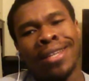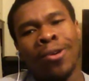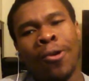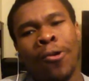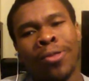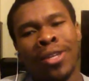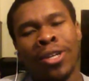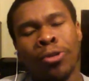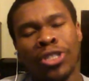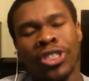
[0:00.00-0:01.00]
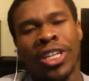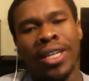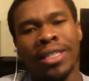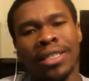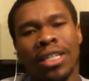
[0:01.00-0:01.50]
their whole
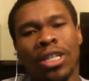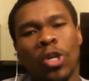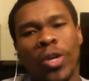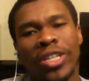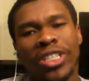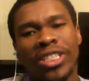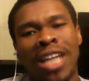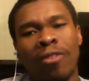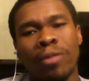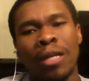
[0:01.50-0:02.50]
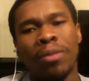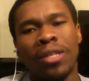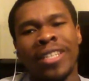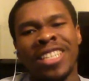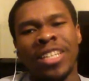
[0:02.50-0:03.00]
shtick is, we're just not
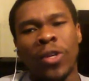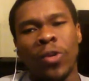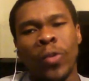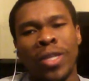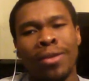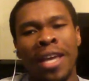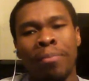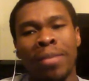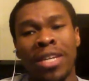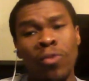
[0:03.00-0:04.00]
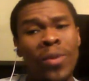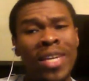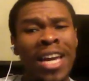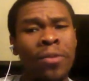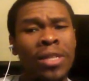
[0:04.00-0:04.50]
Republicans. Like what does that mean? Well, we
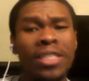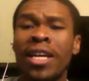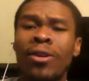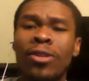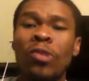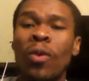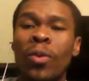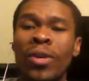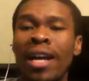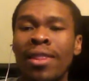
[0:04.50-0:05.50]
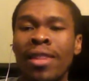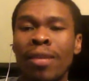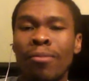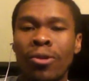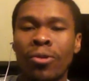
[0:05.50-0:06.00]
can't really tell you, but we're not
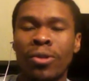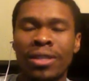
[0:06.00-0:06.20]
them, so